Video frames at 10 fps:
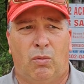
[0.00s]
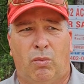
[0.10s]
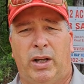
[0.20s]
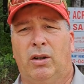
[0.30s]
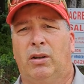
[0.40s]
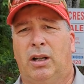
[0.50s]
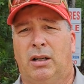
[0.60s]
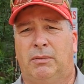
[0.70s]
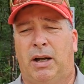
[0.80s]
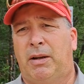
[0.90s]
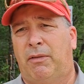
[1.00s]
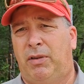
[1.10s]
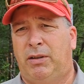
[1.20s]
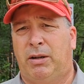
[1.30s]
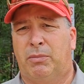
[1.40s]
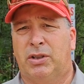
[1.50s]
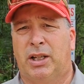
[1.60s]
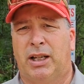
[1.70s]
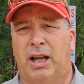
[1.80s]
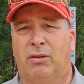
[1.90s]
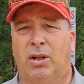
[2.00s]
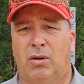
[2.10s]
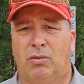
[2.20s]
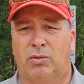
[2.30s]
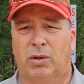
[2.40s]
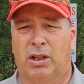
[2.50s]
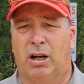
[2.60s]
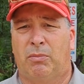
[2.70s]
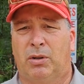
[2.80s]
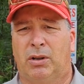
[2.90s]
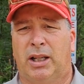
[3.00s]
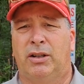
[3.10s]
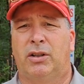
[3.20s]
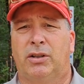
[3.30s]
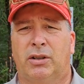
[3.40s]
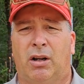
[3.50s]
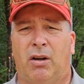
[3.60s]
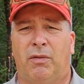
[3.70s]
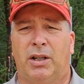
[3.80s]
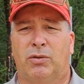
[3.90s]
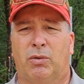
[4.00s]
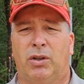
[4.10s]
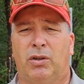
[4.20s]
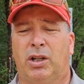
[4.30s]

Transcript: will, uh, I got 15% down loans with a couple of lenders on this one. You